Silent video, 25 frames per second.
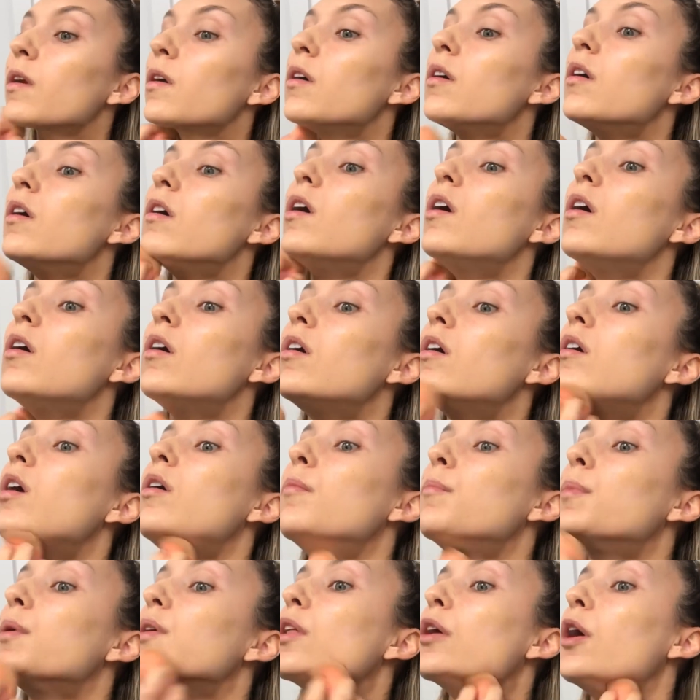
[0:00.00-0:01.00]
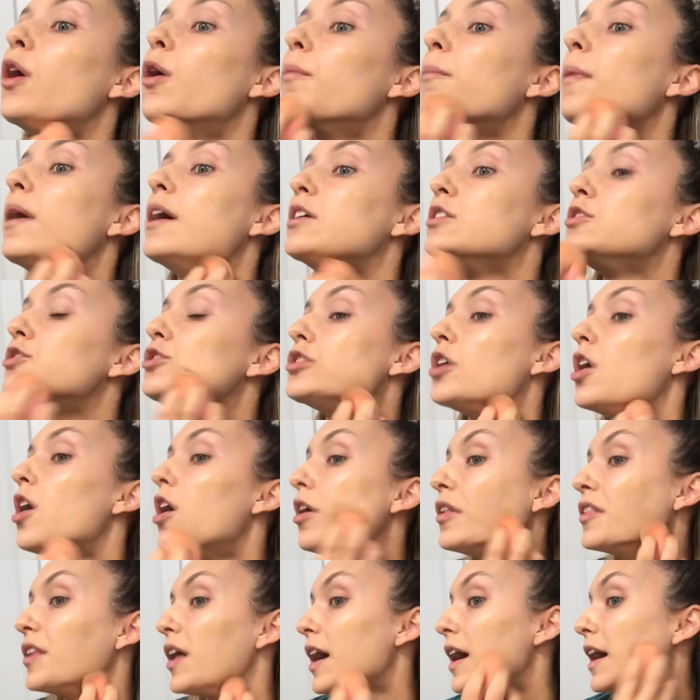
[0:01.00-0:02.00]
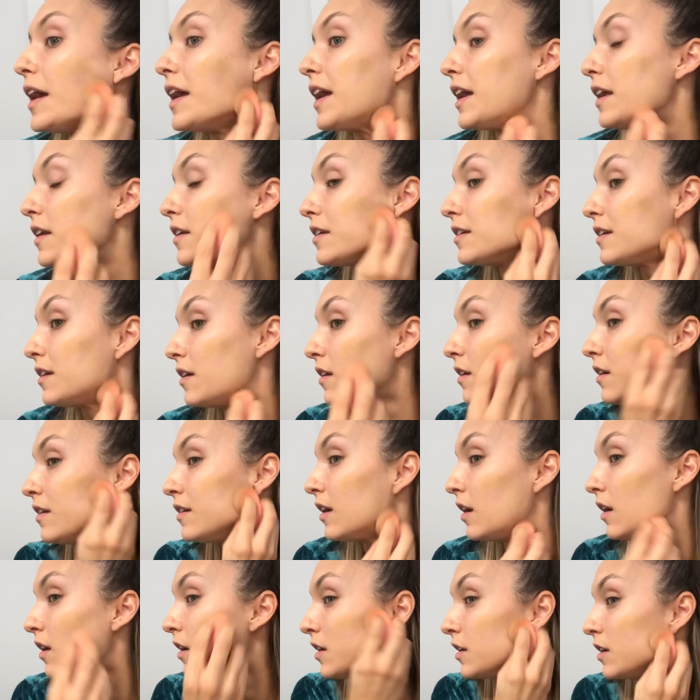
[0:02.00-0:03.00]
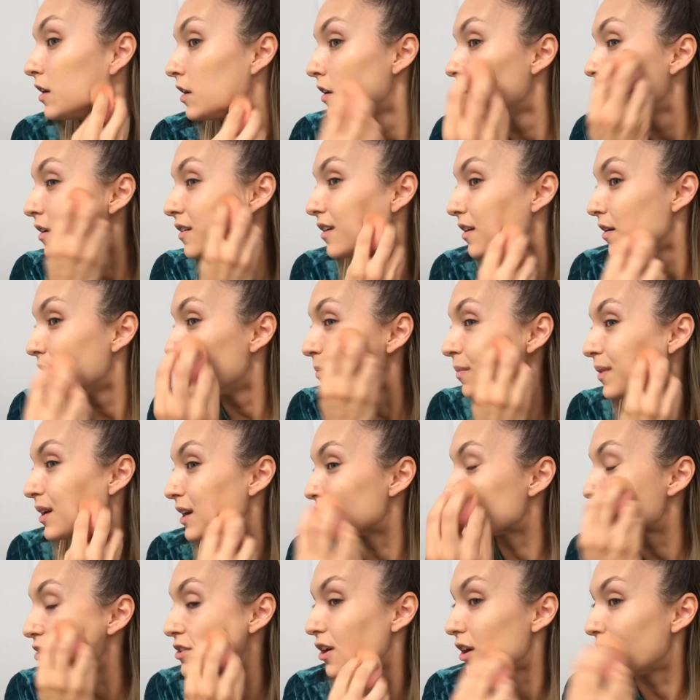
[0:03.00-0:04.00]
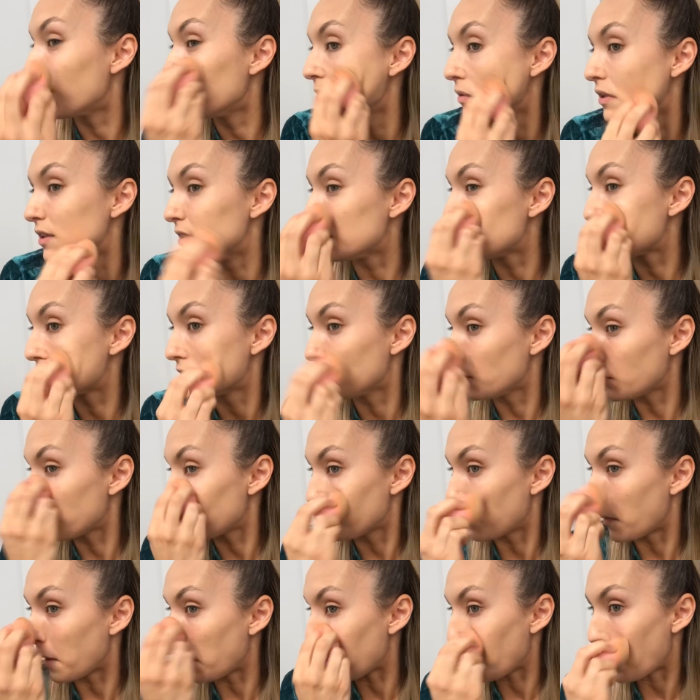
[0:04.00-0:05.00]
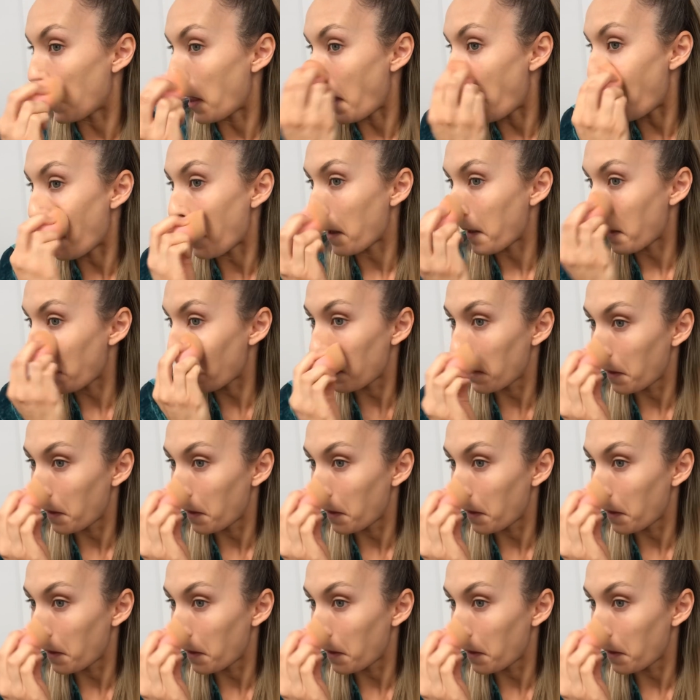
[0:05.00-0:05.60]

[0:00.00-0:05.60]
all below my jawline. Make sure it blends in with my neck.